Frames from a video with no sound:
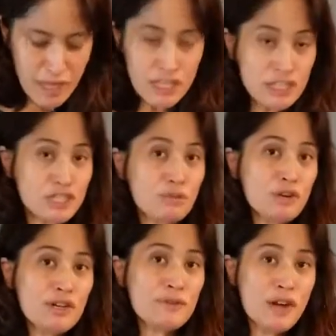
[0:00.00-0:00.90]
just a word
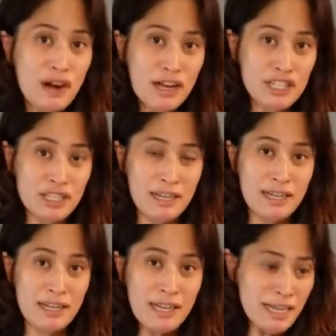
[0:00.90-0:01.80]
of
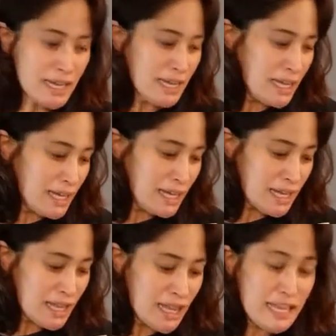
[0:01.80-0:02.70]
caution.
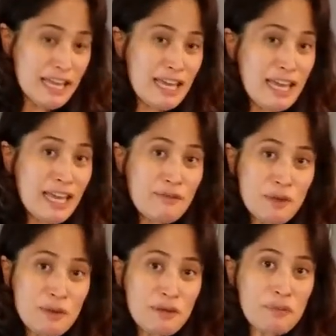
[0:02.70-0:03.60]
If
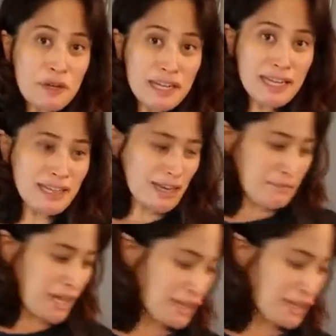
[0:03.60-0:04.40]
you can put it in that main